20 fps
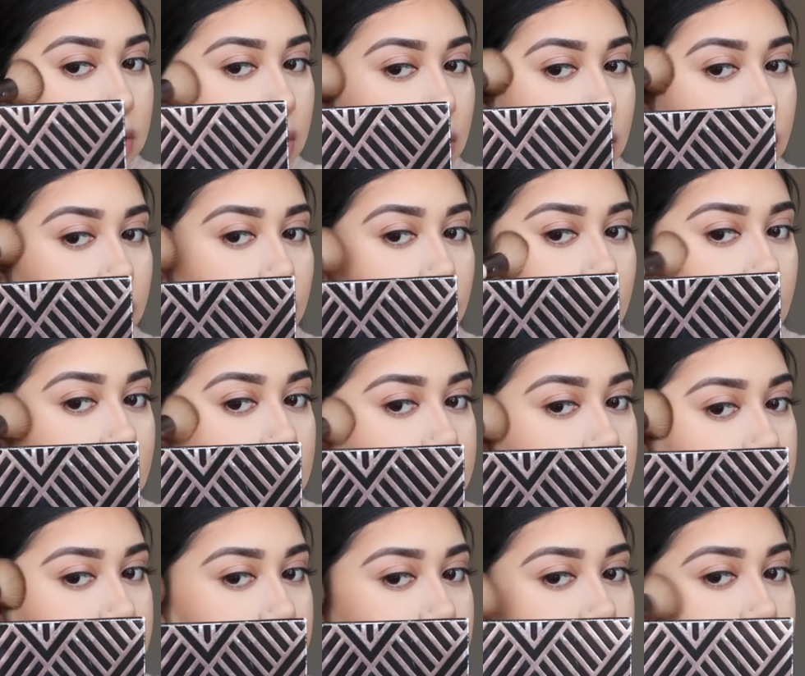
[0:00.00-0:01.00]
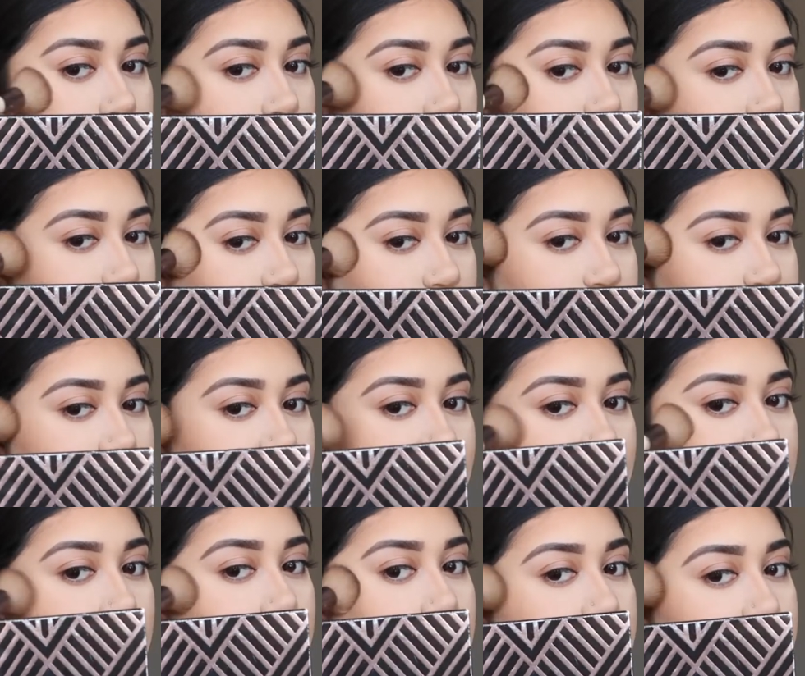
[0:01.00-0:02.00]
don't want my
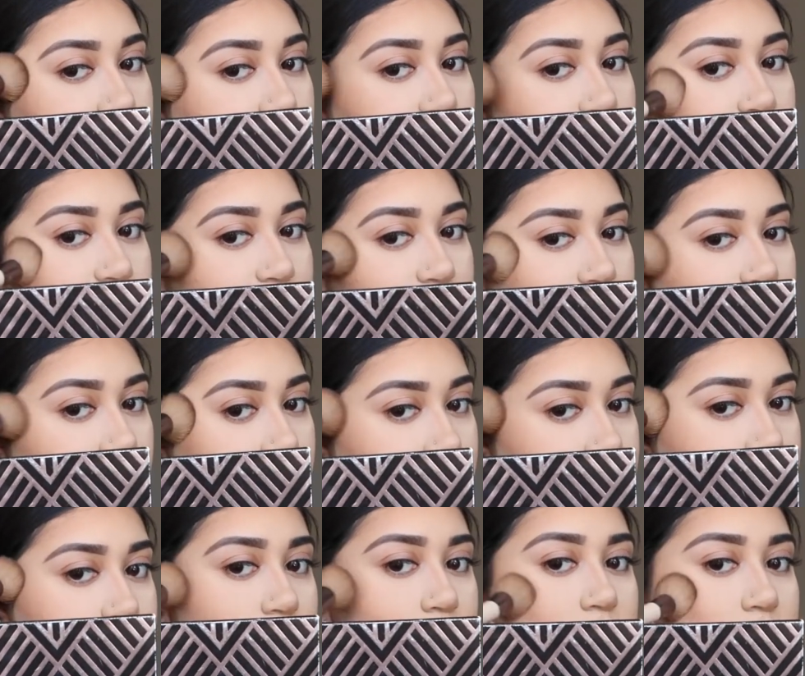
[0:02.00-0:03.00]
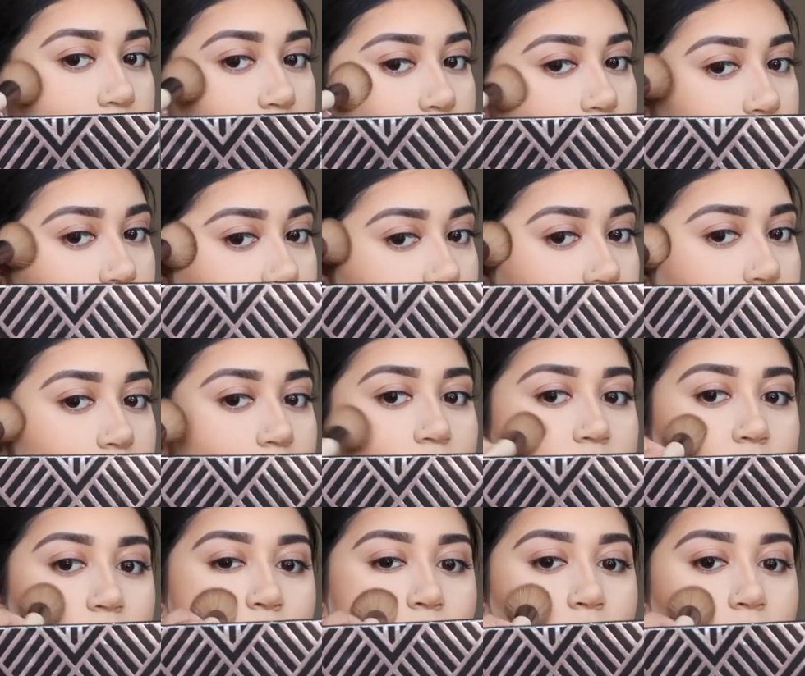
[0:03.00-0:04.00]
foundation or anything to
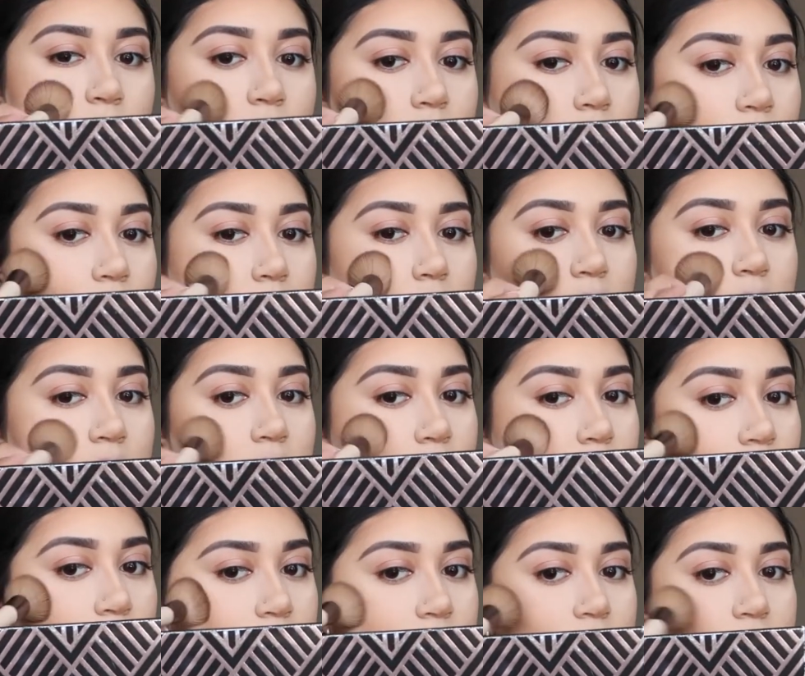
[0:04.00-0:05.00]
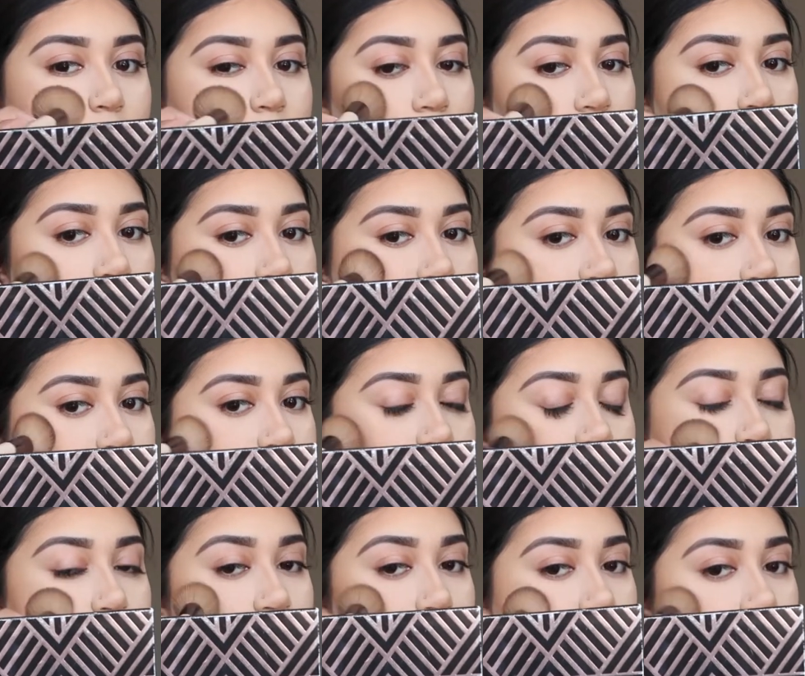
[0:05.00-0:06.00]
move, or I just
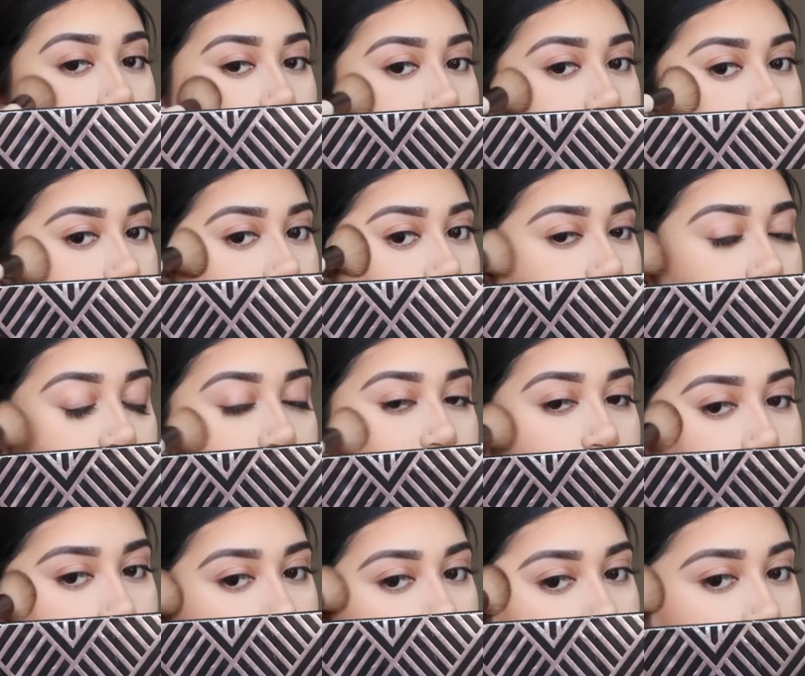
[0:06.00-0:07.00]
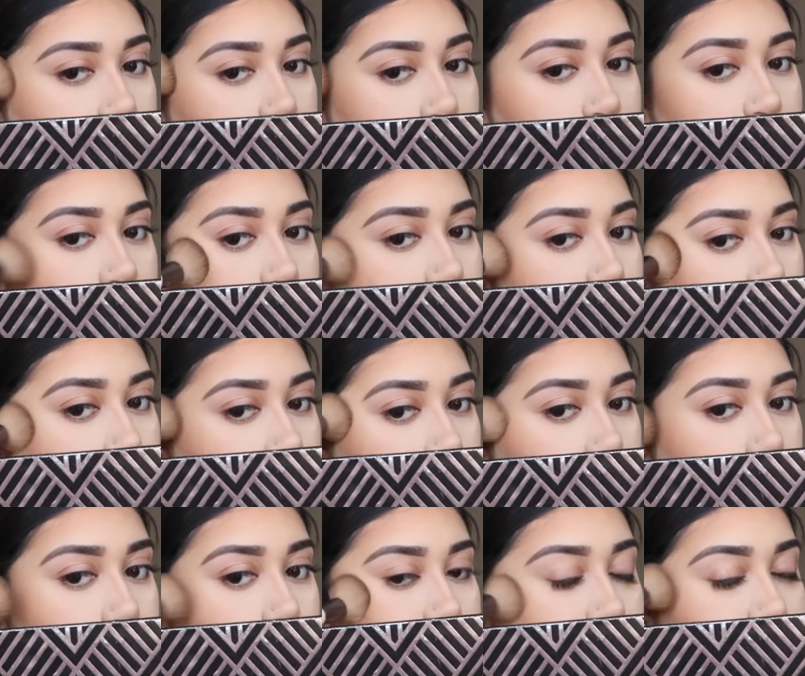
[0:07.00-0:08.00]
feel like this way it
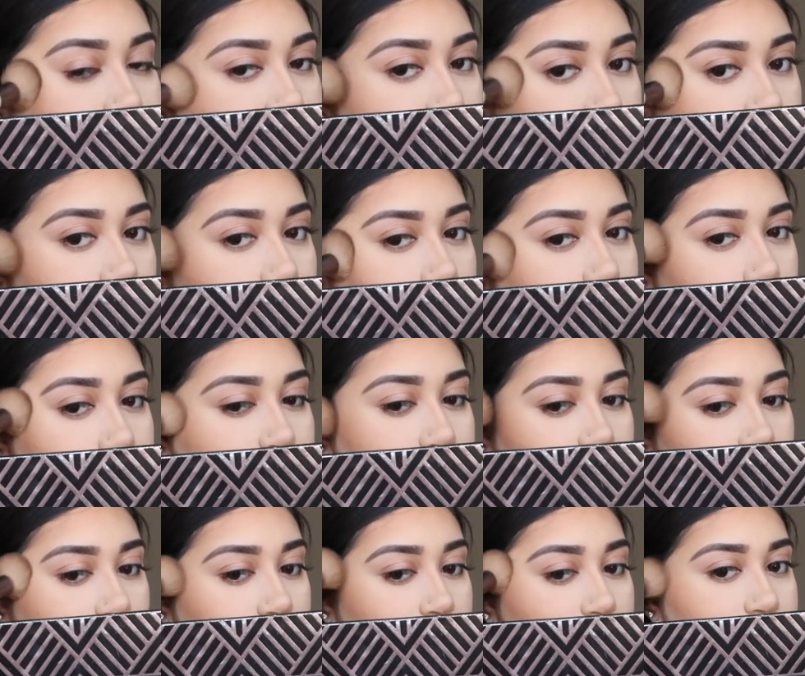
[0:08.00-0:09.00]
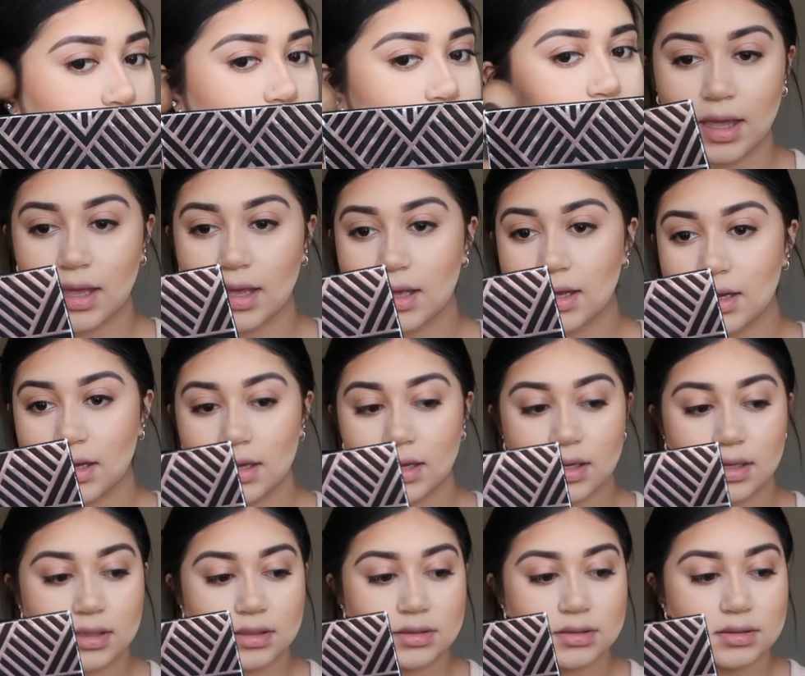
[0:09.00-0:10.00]
blends a little bit better.
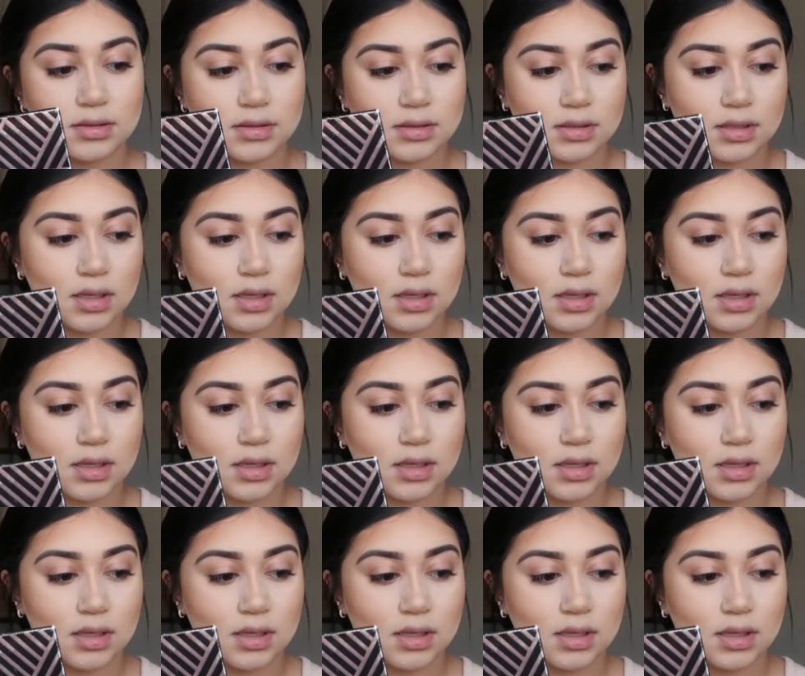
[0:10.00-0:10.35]
And